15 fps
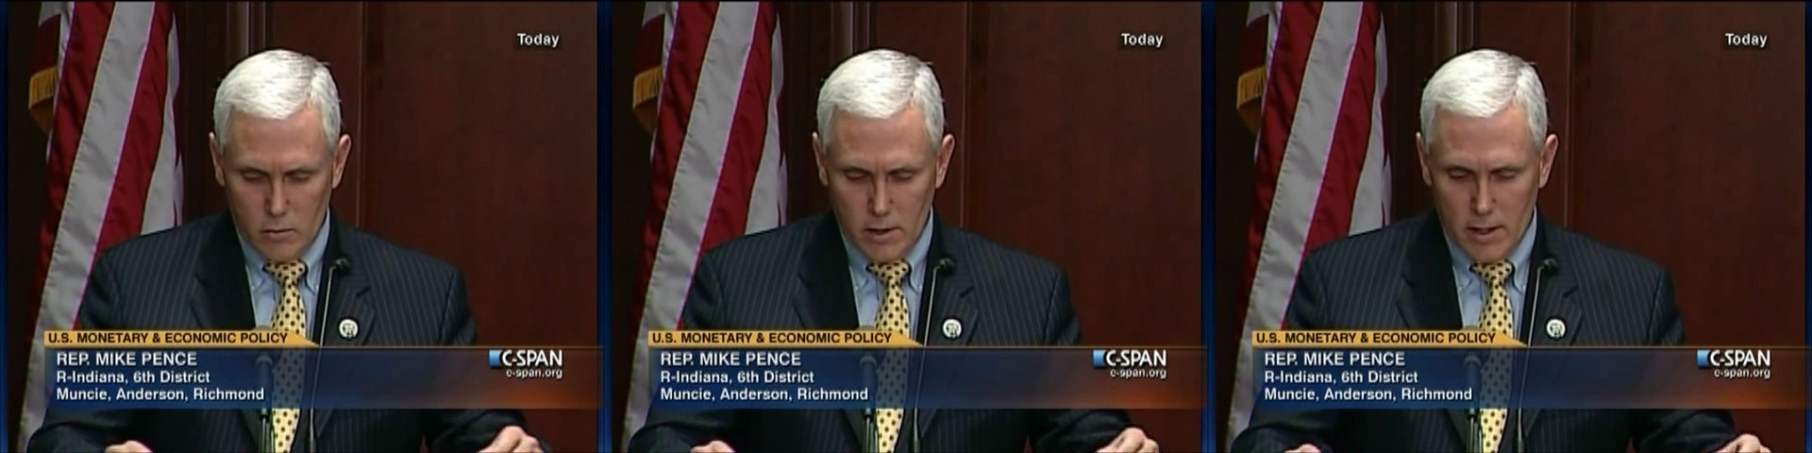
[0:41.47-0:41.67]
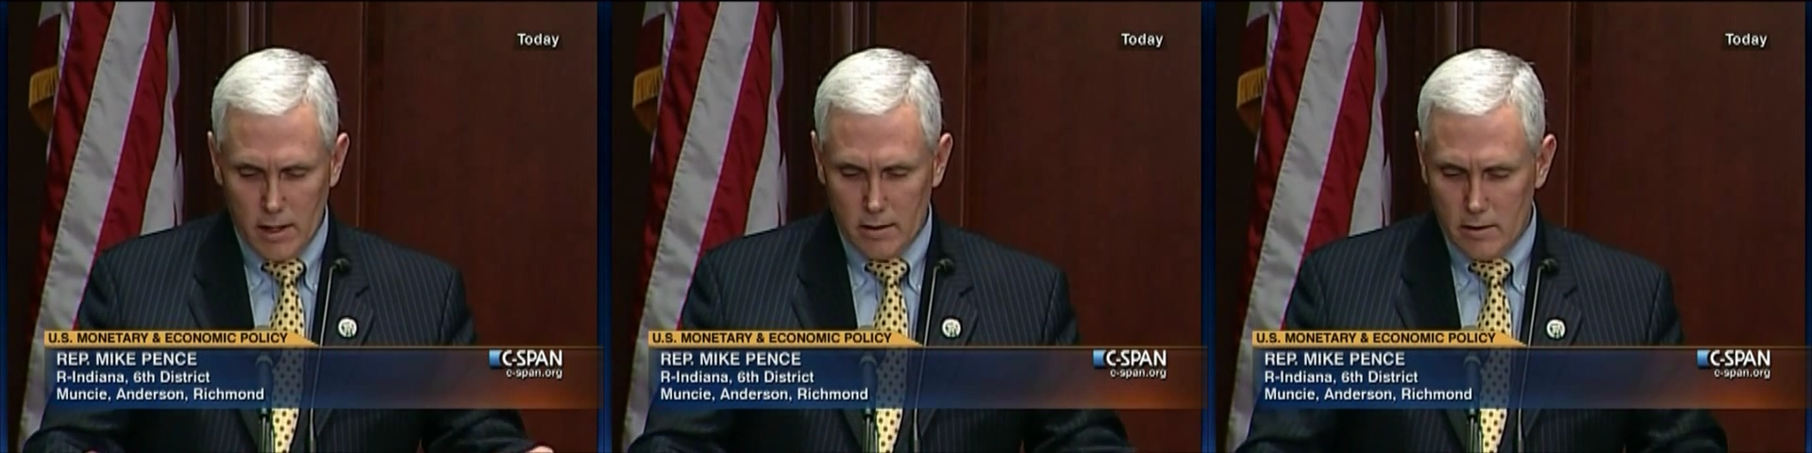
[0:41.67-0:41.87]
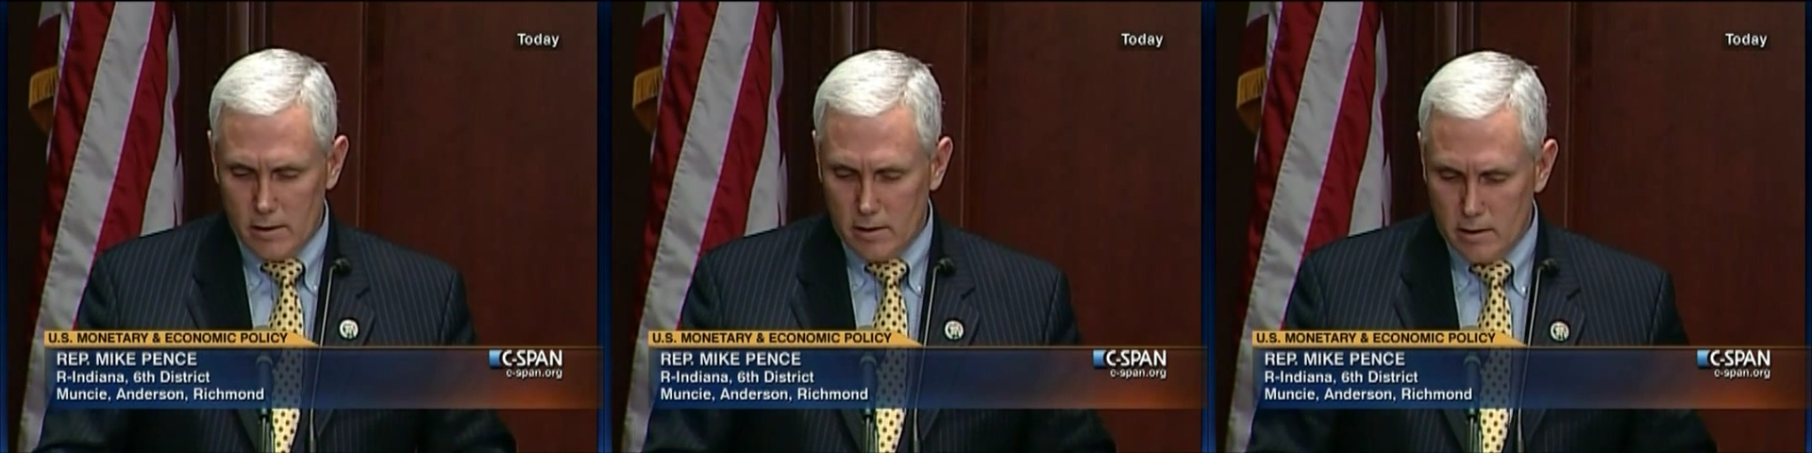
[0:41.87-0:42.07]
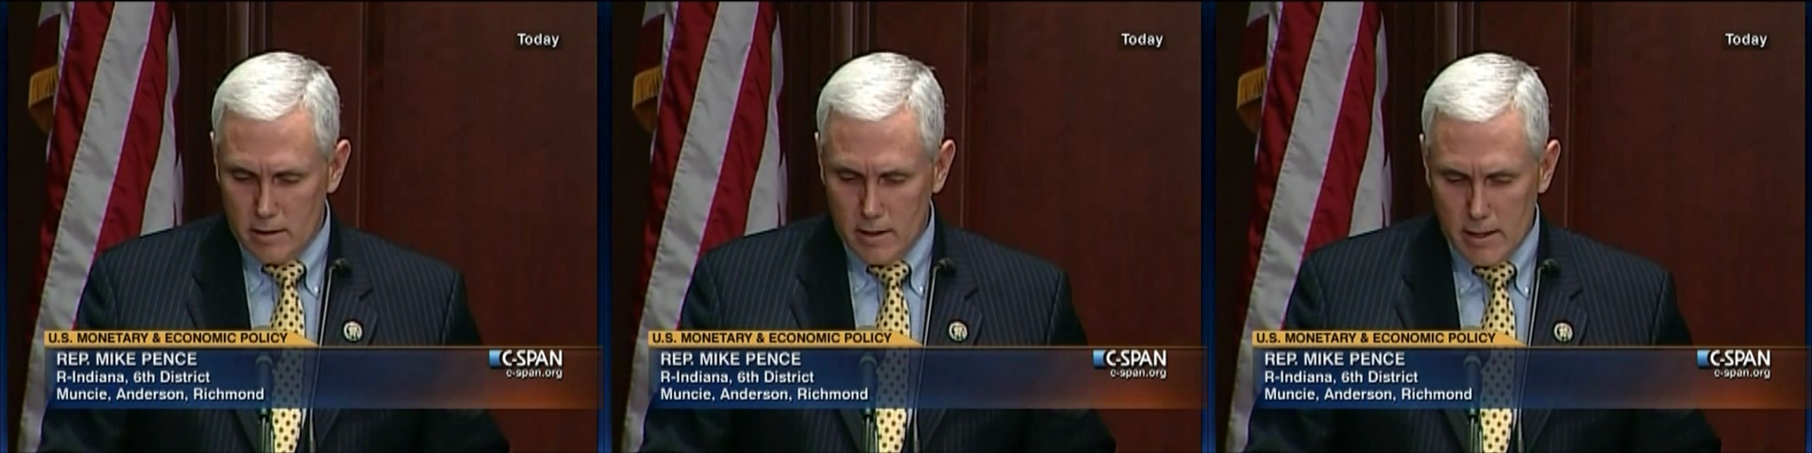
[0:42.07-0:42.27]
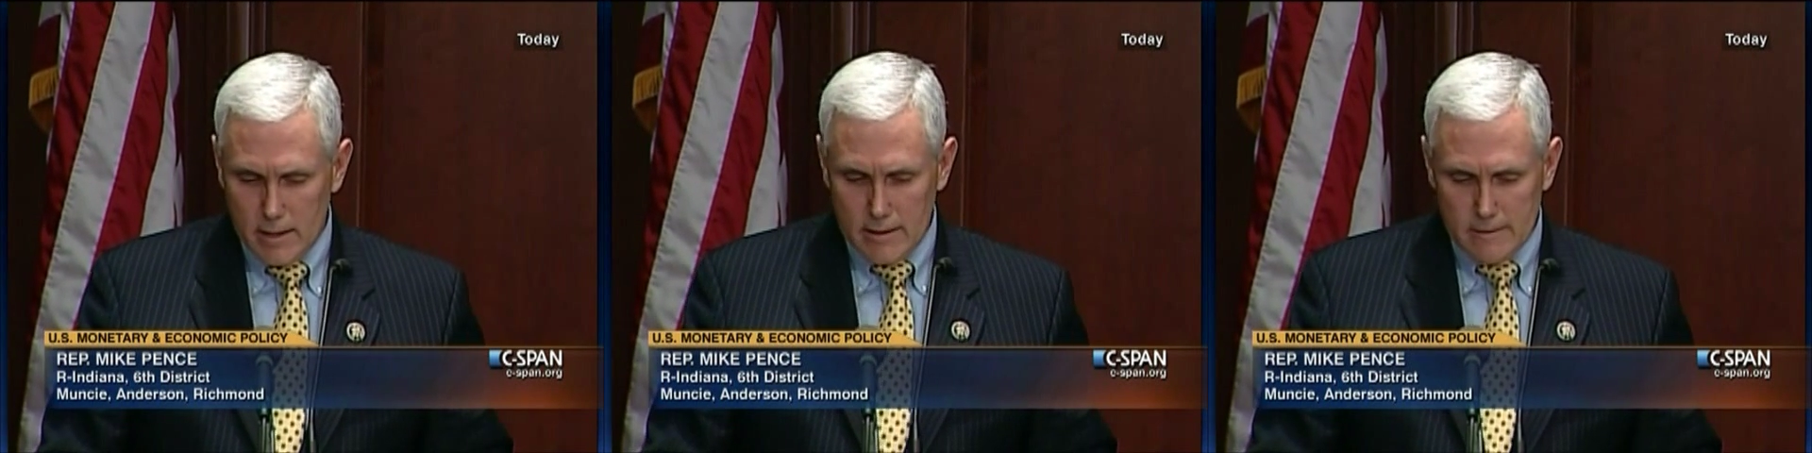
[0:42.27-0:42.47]
we gather here
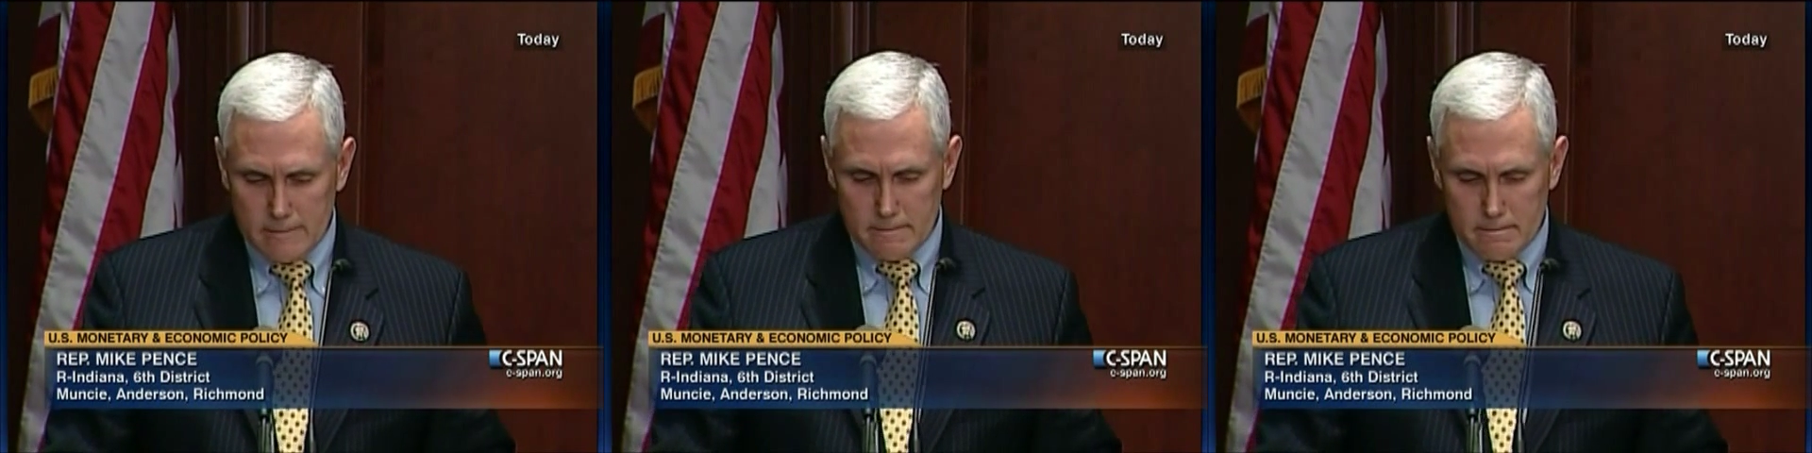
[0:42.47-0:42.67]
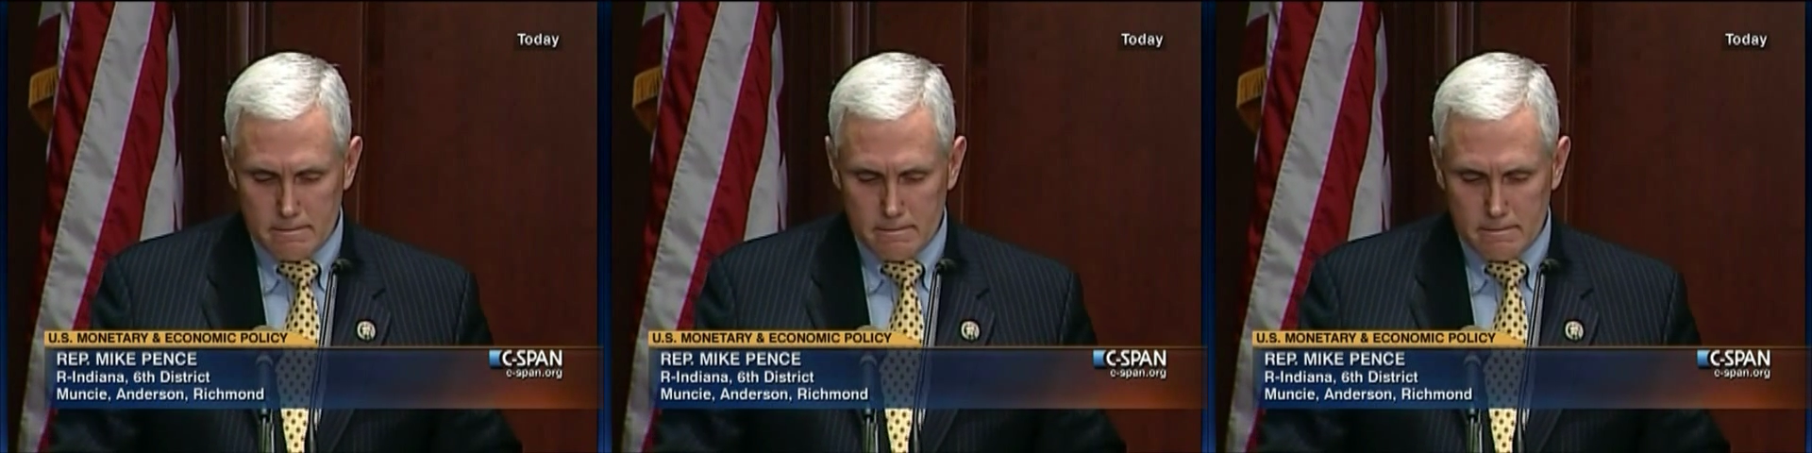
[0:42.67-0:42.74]
today,